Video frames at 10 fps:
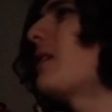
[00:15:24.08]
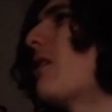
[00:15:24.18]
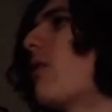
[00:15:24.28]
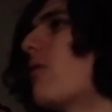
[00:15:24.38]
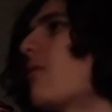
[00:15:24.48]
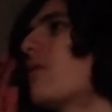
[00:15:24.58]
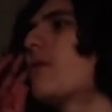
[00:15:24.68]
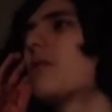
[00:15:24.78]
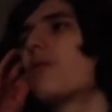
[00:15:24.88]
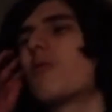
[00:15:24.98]
know
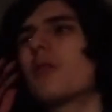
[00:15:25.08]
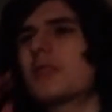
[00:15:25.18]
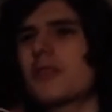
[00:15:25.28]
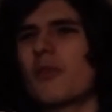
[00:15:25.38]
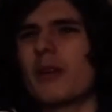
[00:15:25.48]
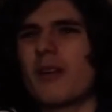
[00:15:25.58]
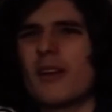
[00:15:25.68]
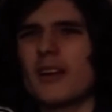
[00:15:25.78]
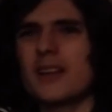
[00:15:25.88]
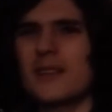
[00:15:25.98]
what's going
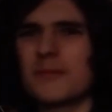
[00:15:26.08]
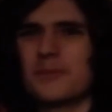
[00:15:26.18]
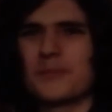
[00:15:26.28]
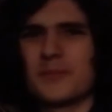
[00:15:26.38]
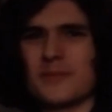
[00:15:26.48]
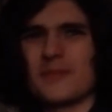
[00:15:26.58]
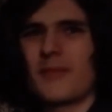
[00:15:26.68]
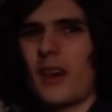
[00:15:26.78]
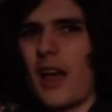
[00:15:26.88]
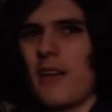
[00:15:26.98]
on.
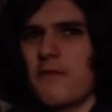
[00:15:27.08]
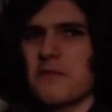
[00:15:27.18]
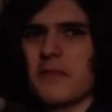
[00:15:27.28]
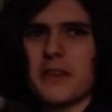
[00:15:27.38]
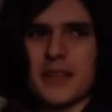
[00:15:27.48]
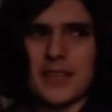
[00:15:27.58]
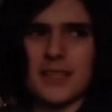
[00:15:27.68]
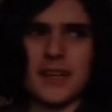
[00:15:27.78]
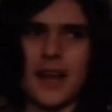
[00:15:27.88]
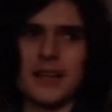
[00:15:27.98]
I feel very
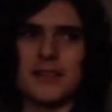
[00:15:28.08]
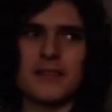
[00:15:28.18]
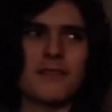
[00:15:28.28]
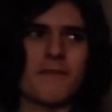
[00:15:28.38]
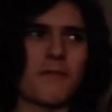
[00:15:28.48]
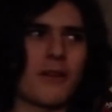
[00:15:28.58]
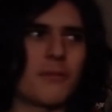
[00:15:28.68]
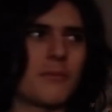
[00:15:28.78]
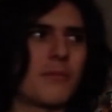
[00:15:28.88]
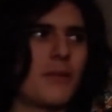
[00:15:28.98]
disconnected
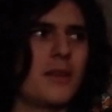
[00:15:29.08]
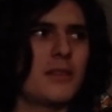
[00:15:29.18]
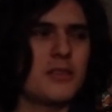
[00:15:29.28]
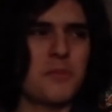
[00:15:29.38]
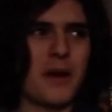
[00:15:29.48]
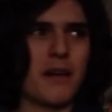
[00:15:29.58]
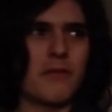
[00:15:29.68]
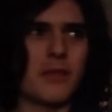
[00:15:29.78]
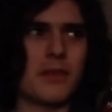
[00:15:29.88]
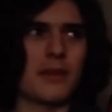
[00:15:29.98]
from just about
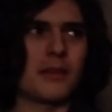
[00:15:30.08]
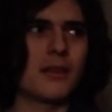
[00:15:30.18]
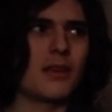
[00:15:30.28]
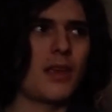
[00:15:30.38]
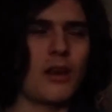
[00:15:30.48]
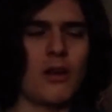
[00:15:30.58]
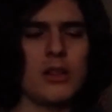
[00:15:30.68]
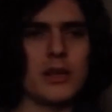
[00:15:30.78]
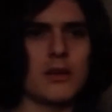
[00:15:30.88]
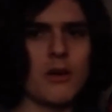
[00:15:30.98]
everything. And all
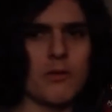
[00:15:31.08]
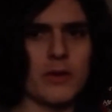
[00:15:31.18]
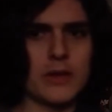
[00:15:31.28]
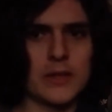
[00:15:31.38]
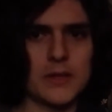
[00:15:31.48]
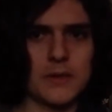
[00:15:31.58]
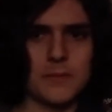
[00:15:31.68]
I know is